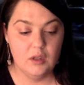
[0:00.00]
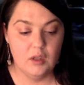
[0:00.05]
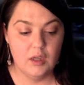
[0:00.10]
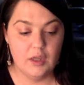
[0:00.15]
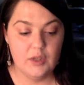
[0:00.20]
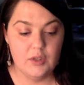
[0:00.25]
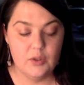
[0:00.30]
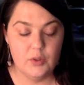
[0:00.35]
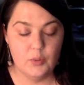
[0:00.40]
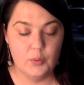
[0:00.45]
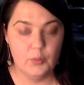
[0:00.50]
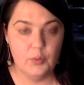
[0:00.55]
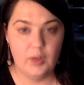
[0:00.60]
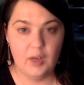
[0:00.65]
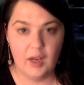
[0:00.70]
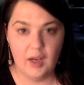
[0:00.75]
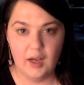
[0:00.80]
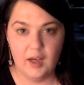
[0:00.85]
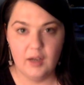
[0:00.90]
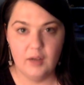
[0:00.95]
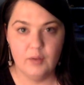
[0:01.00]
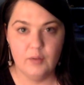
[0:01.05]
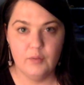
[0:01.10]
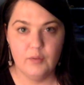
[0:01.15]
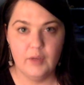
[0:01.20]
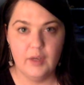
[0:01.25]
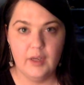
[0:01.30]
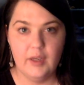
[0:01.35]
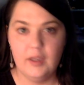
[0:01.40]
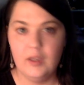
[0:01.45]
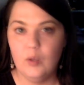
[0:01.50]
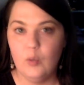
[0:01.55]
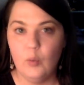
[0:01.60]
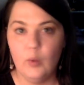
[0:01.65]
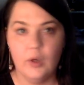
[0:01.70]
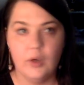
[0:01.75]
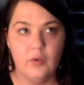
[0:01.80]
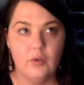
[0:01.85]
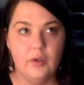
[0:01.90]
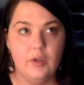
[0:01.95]
I don't have
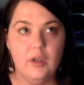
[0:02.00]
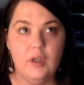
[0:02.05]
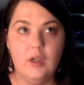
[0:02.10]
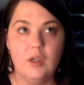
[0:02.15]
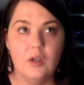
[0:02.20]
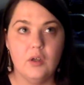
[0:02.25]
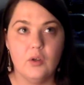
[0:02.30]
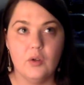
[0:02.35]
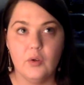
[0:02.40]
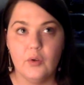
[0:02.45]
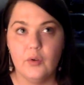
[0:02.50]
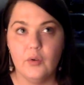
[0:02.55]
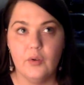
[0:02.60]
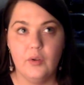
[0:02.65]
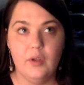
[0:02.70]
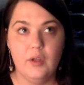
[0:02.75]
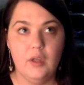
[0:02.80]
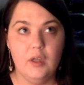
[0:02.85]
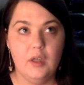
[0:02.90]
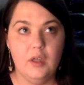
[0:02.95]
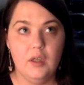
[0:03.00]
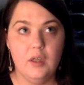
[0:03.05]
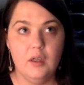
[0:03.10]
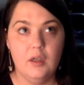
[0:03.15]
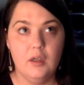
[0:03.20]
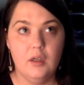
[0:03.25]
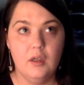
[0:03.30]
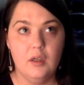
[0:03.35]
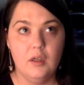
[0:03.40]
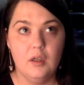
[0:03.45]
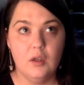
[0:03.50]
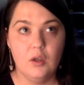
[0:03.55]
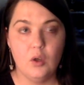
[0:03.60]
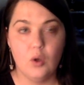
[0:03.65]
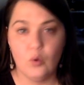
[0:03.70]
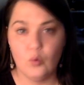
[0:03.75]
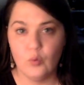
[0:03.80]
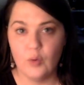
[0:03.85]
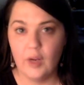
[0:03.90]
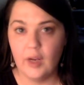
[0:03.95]
anywhere near the
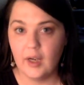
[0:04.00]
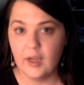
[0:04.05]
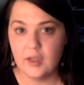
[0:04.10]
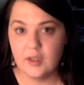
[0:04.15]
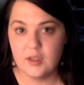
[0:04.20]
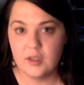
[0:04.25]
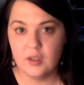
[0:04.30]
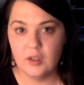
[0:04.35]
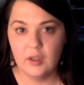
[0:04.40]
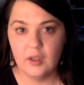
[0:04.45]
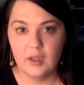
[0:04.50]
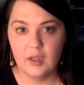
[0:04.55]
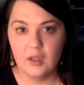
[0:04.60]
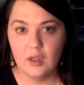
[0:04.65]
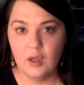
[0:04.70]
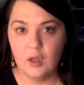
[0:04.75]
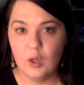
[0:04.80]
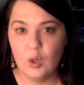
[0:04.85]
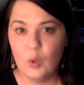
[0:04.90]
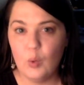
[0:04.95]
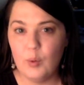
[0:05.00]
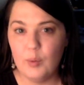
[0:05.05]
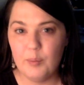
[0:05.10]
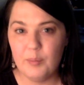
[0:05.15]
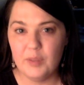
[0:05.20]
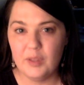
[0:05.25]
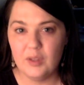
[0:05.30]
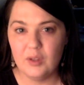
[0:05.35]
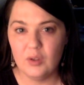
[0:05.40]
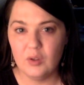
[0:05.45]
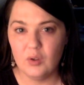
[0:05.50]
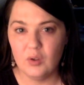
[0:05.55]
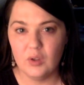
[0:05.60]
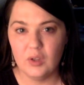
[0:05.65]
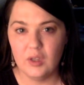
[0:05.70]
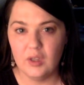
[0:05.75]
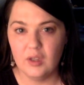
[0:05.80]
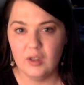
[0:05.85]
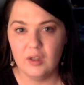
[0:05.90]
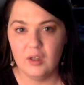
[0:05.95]
correct like equipment or
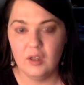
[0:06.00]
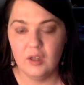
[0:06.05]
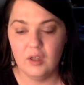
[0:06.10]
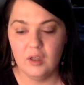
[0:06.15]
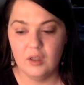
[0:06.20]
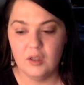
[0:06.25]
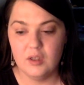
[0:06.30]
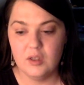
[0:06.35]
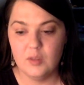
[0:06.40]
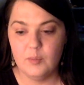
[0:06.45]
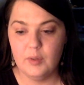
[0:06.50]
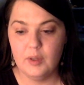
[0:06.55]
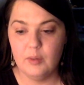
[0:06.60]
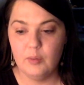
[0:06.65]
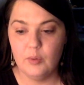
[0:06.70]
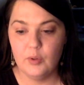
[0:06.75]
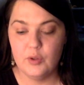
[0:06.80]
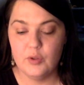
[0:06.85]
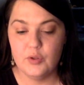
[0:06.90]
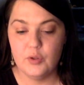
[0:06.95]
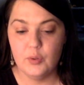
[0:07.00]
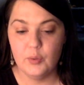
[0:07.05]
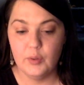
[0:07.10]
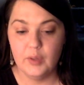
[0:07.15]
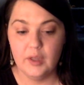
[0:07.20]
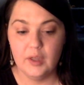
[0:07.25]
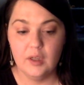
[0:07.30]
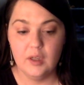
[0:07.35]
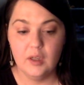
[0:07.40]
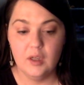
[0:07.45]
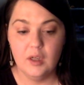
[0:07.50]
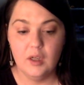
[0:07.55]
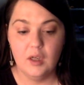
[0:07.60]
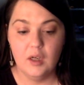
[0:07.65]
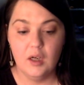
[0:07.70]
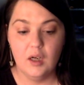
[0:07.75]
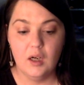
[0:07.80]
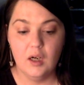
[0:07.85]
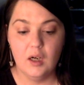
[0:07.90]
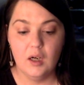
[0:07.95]
anything to be able to do it.
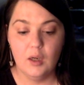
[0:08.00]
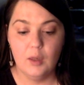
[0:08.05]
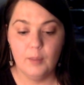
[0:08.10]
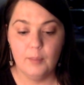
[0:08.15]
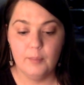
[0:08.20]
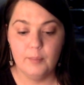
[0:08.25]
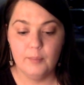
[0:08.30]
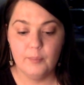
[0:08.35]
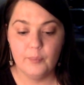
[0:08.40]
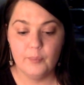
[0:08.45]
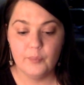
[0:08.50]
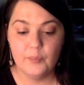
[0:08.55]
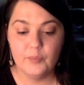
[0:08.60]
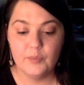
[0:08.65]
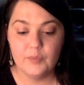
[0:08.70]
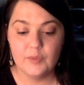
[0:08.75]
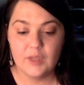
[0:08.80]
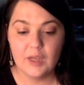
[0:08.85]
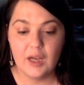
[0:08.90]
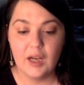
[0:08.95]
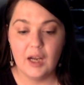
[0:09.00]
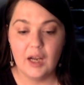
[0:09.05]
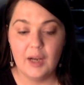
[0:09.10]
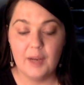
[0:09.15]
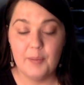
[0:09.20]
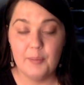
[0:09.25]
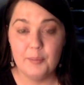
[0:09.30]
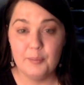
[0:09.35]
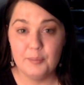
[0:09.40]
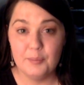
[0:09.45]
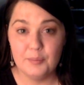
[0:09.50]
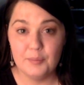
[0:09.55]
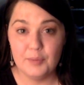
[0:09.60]
Um, I'm